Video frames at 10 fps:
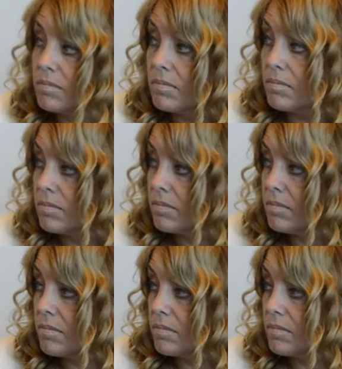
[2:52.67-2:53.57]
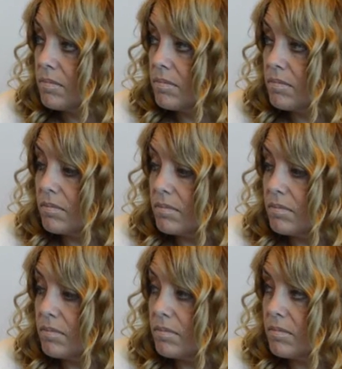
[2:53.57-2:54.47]

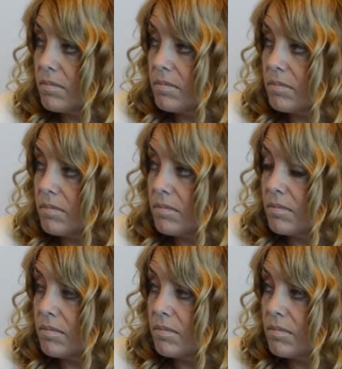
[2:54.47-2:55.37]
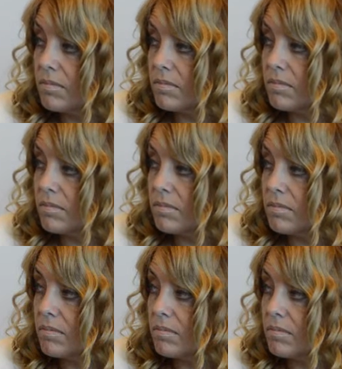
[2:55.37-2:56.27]

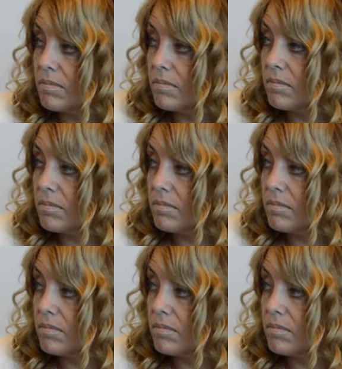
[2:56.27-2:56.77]
(not speaking)